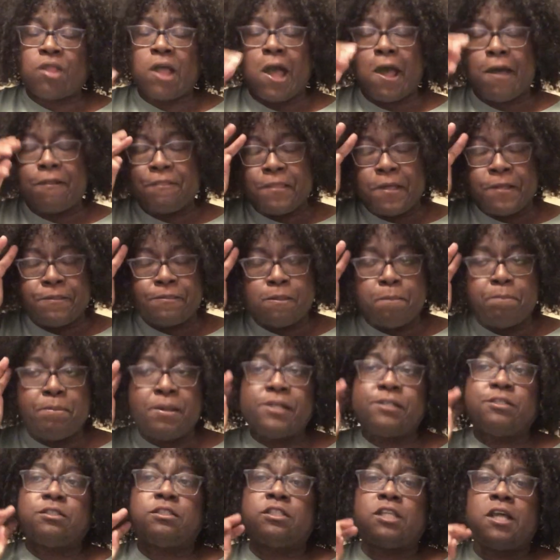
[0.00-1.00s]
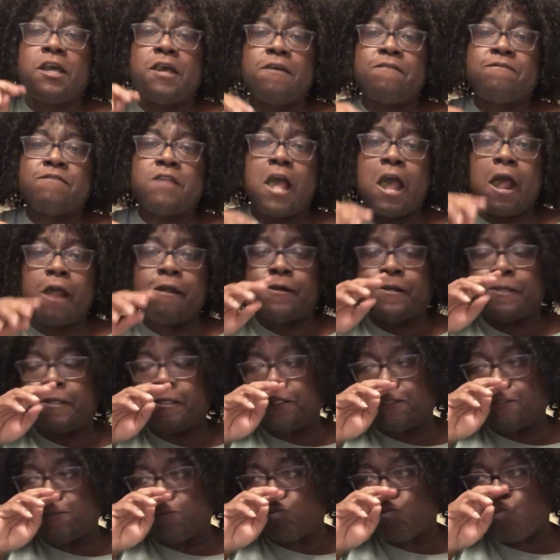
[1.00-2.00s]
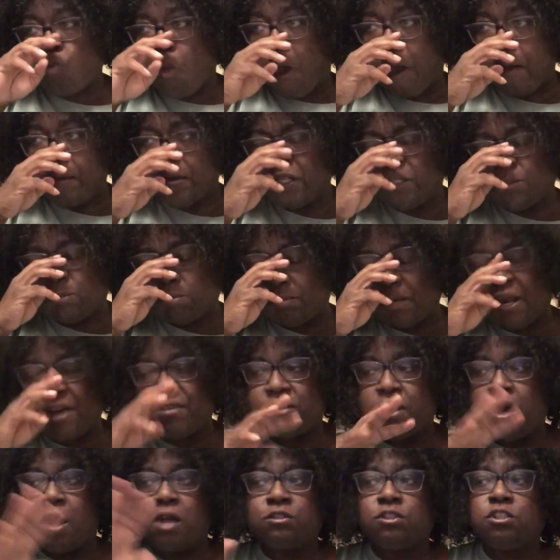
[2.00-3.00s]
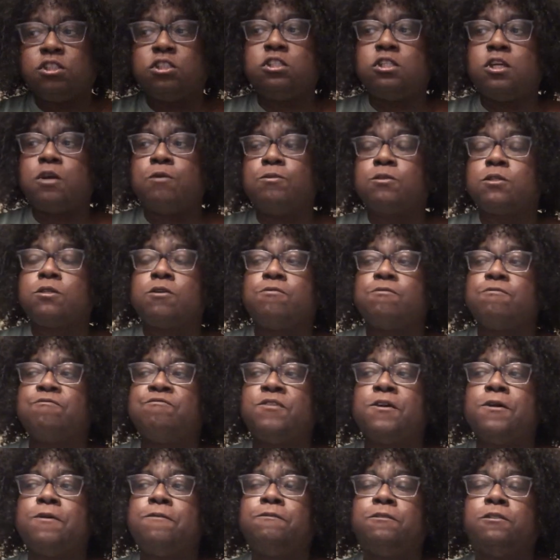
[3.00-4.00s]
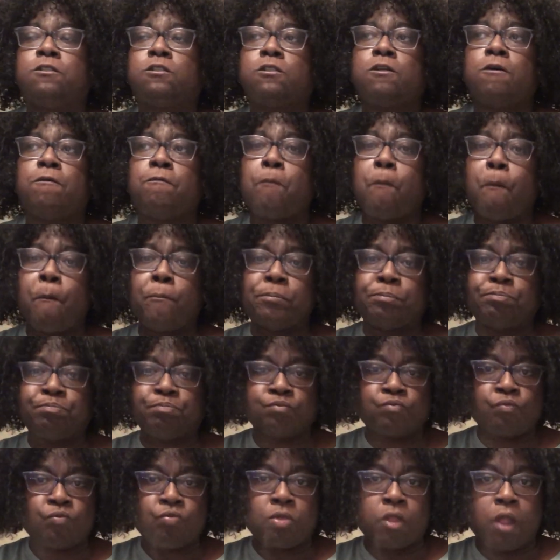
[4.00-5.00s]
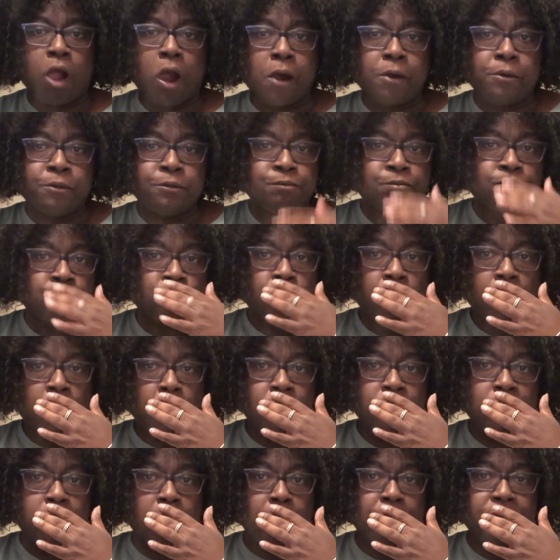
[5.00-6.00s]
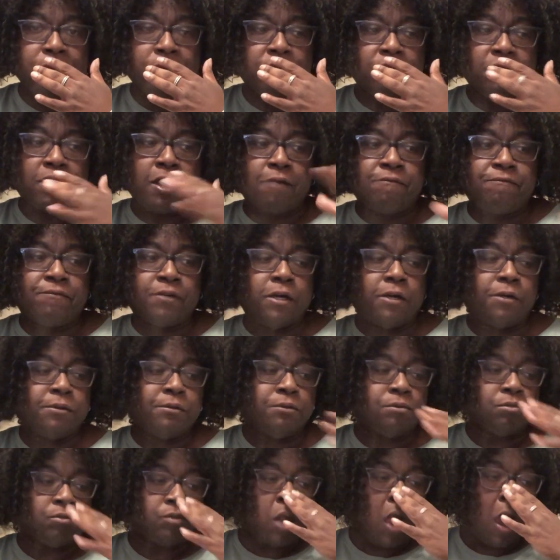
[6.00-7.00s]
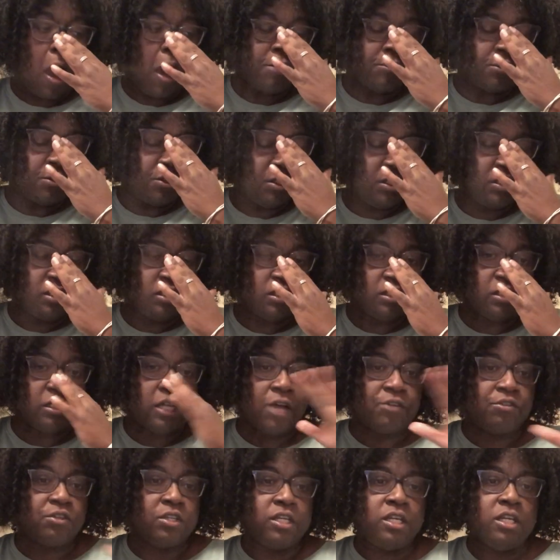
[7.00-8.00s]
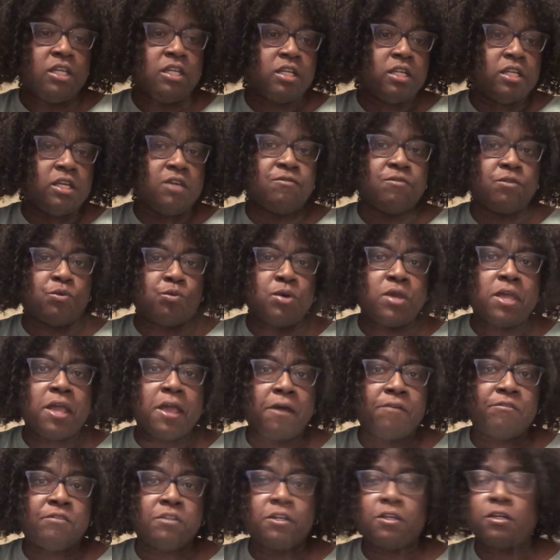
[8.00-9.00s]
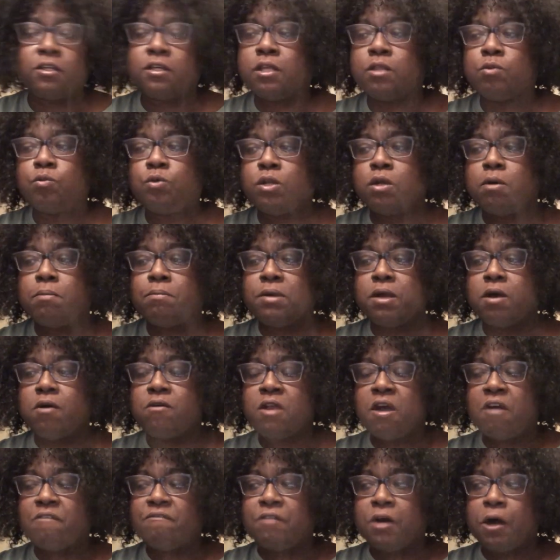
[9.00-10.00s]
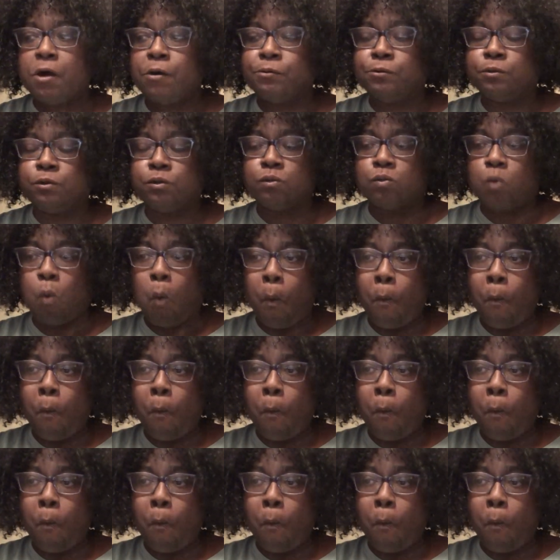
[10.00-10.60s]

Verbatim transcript: I think the big thing now is, even my daughter, she never was on the phone and stuff. We don't be on our phone after dinner and out to eat, and even if we have dinner together, we don't be on our phones.